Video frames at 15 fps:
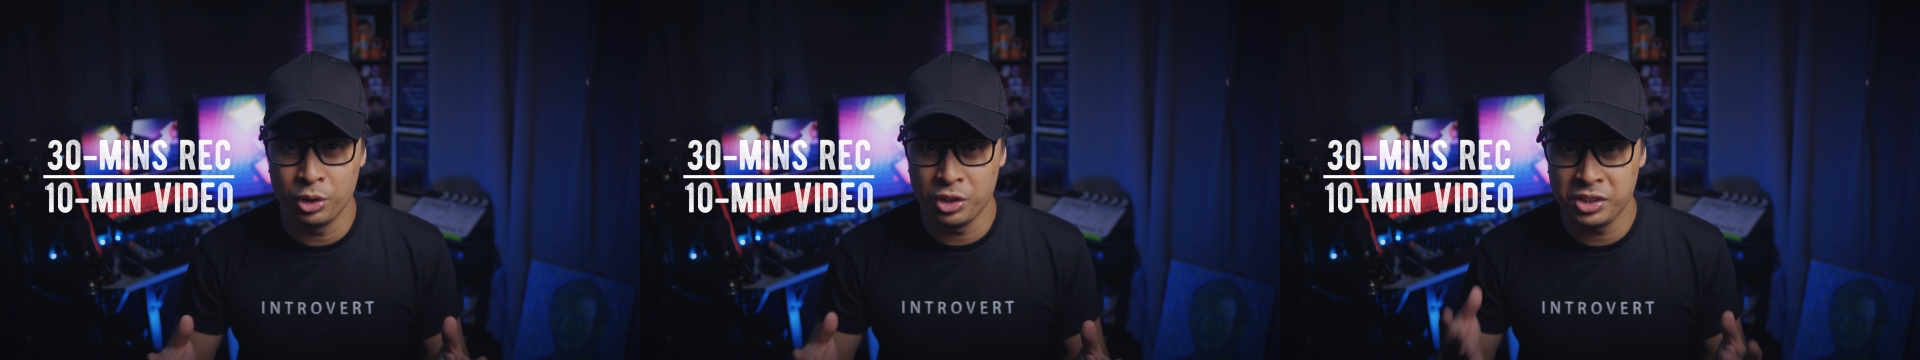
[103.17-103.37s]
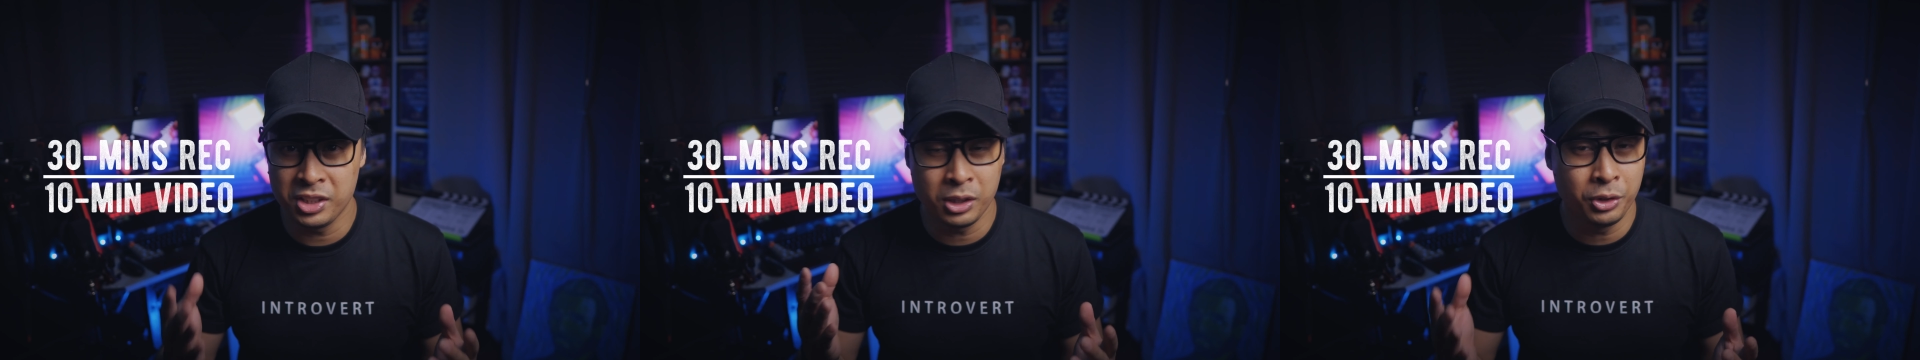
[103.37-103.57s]
a
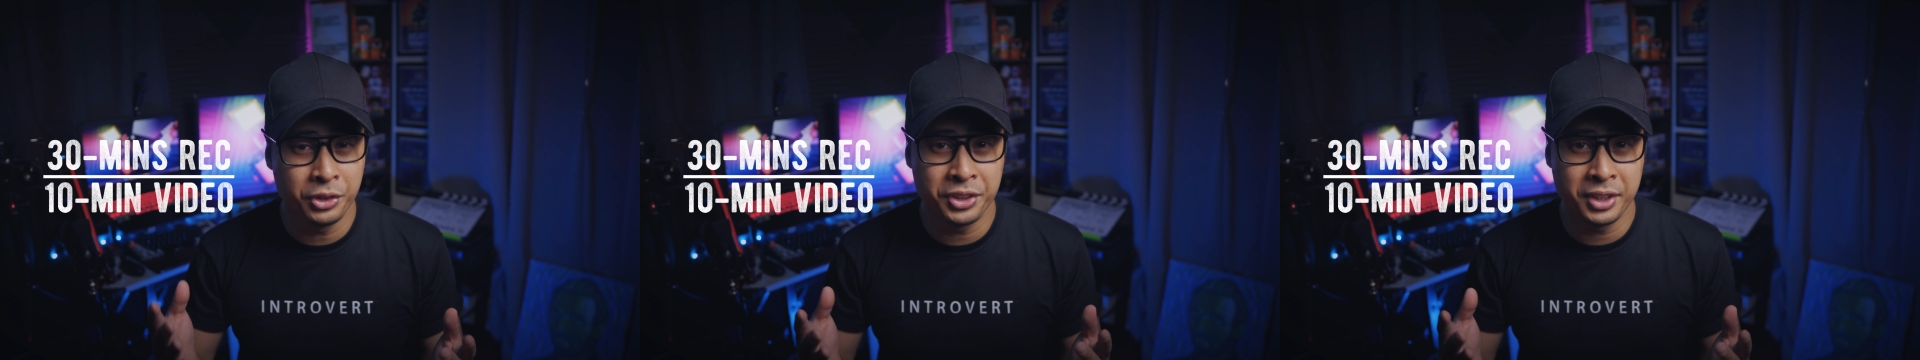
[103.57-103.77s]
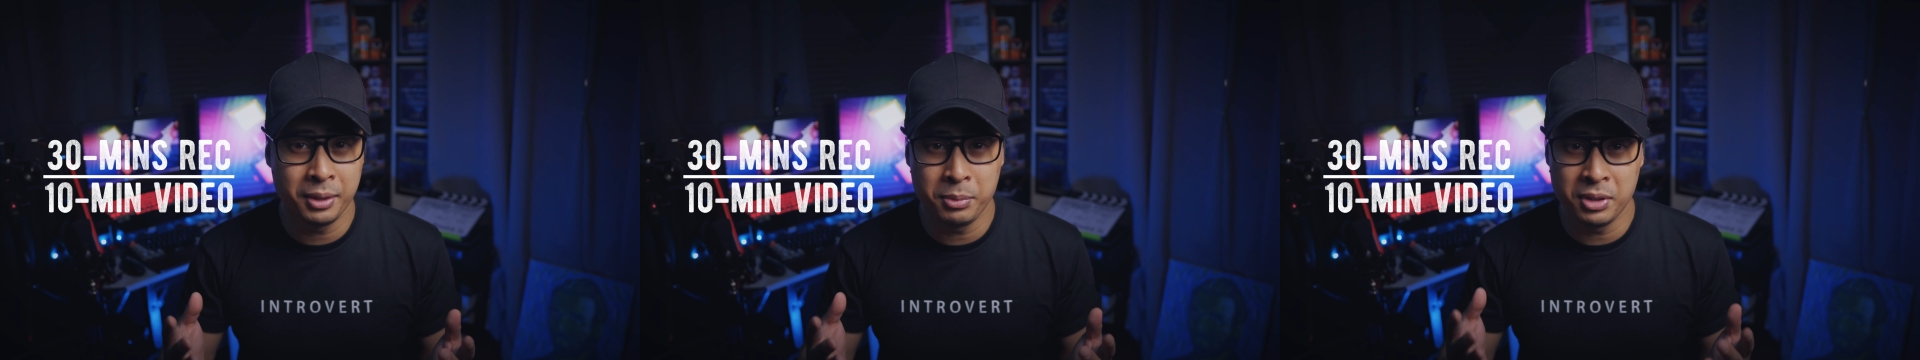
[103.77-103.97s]
single
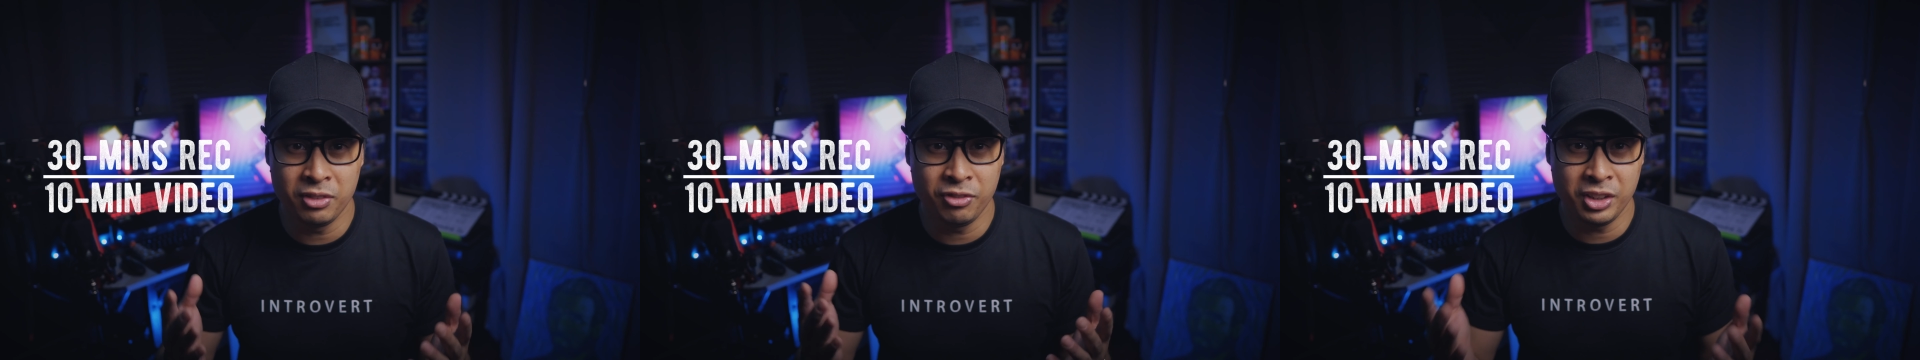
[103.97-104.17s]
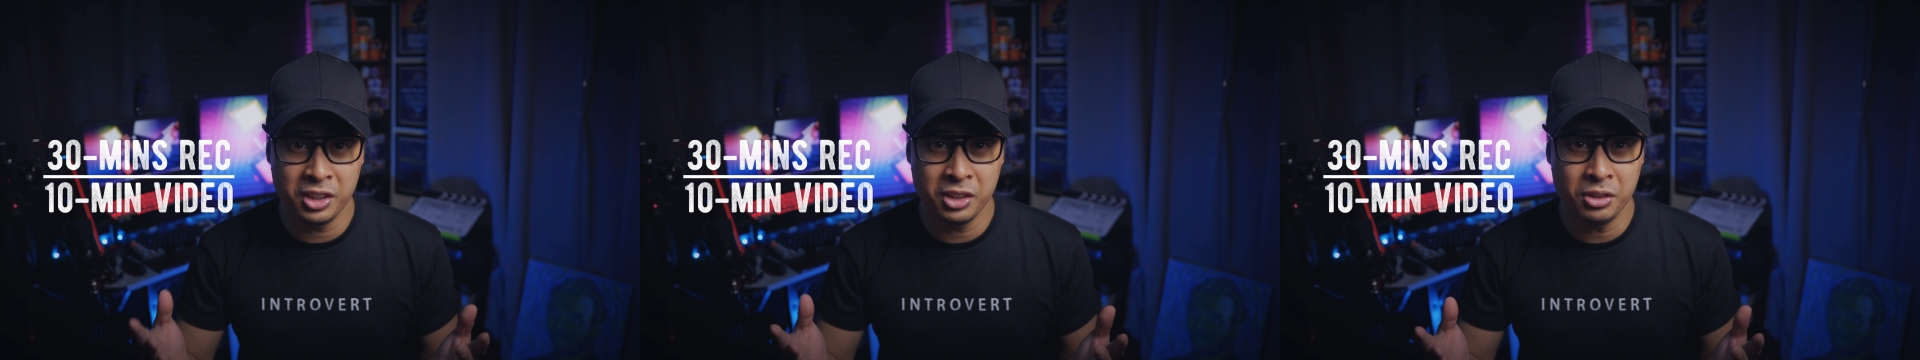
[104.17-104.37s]
10-minute
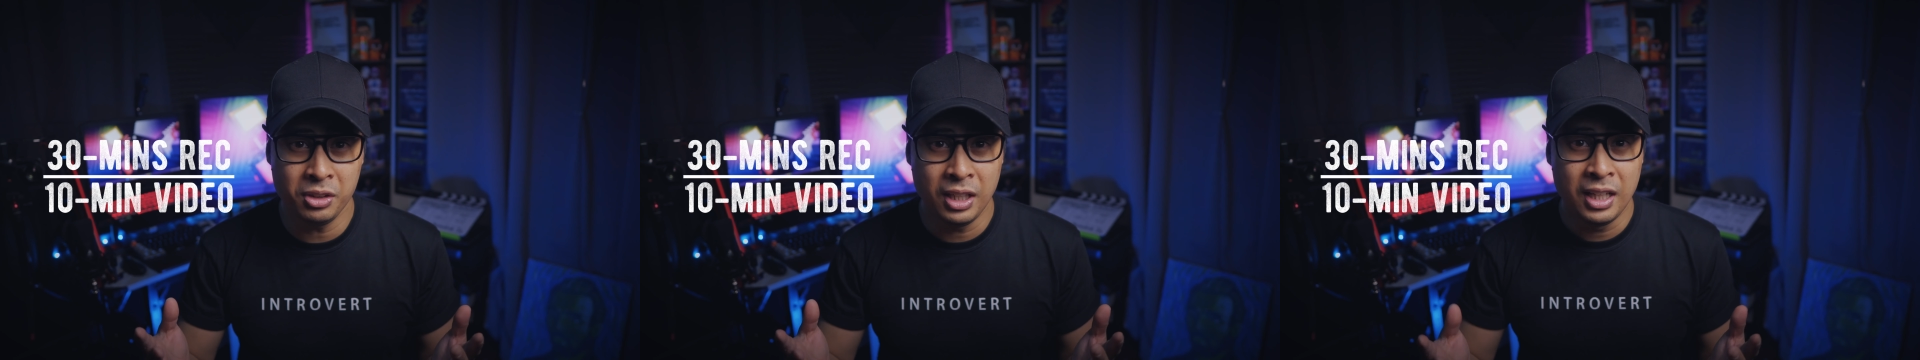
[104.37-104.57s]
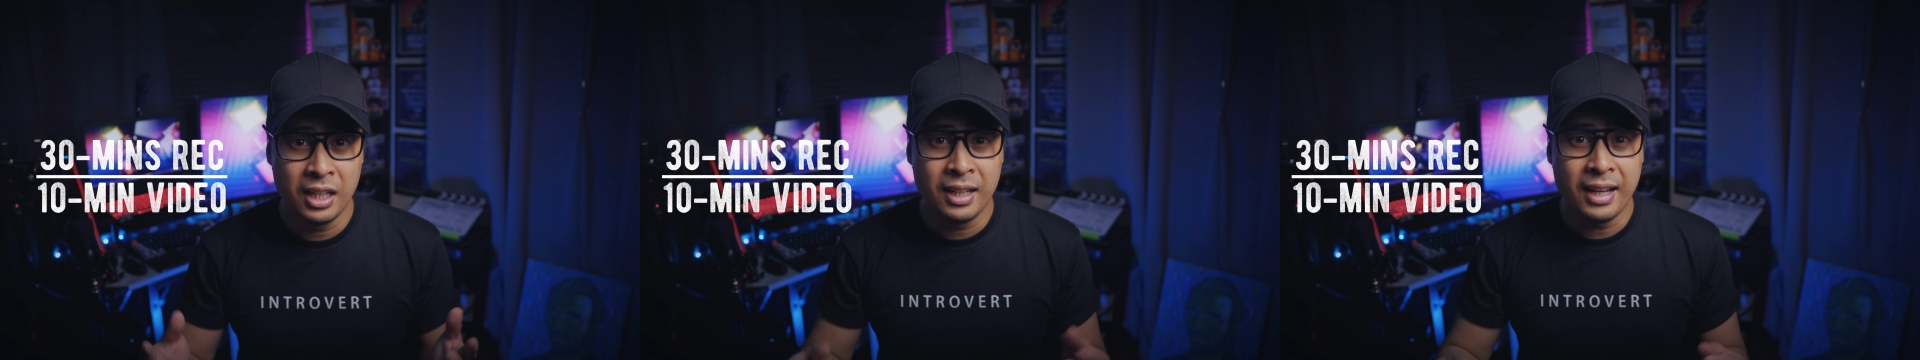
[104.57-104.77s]
video,
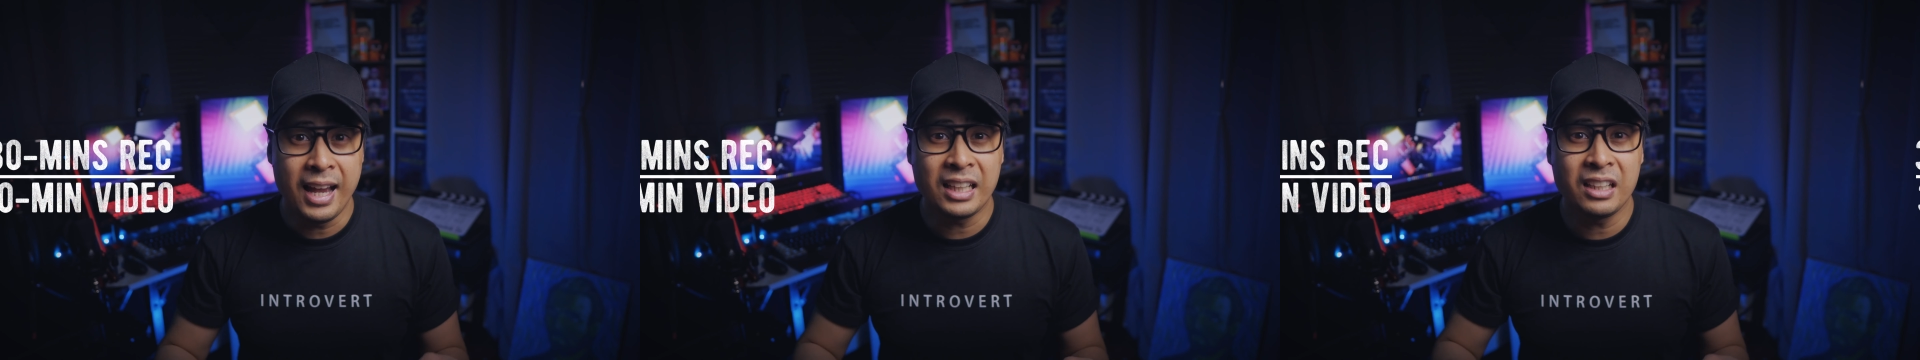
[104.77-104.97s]
I